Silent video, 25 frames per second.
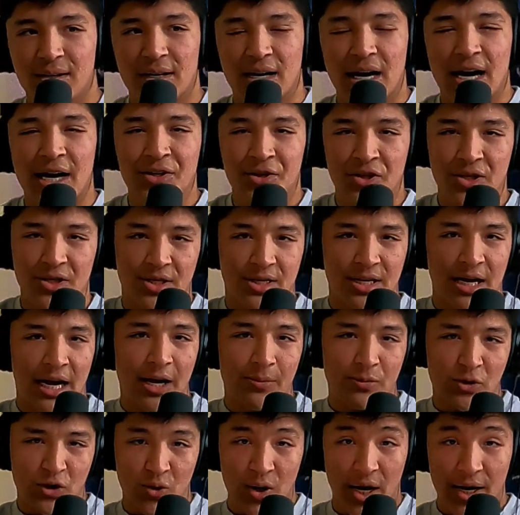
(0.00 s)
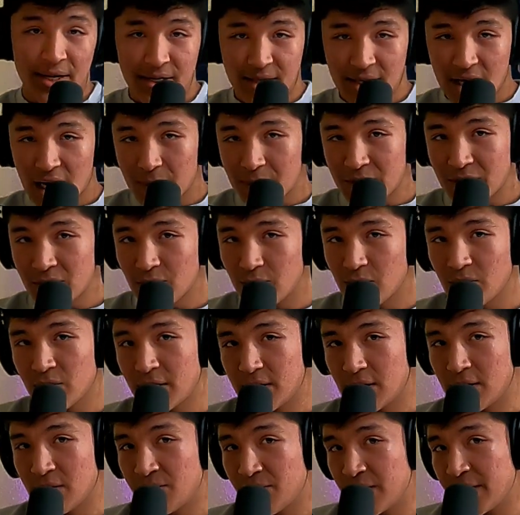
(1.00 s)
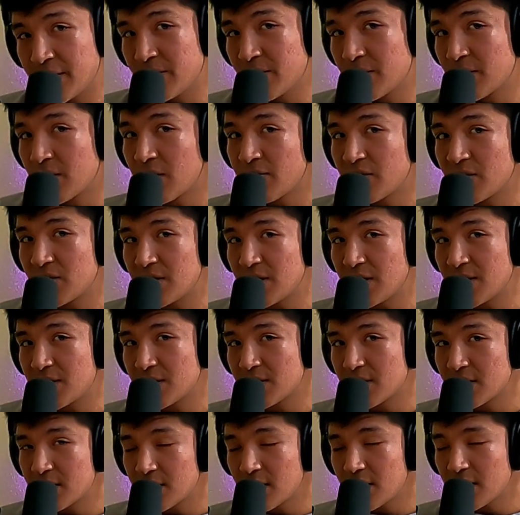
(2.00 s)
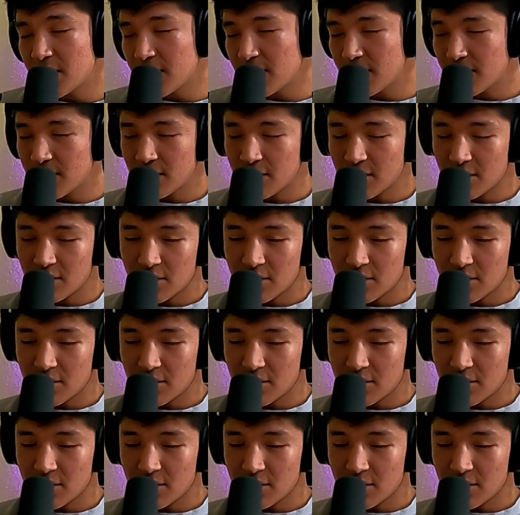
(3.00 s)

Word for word: I just I'm trying to capture what a regular conversation is like.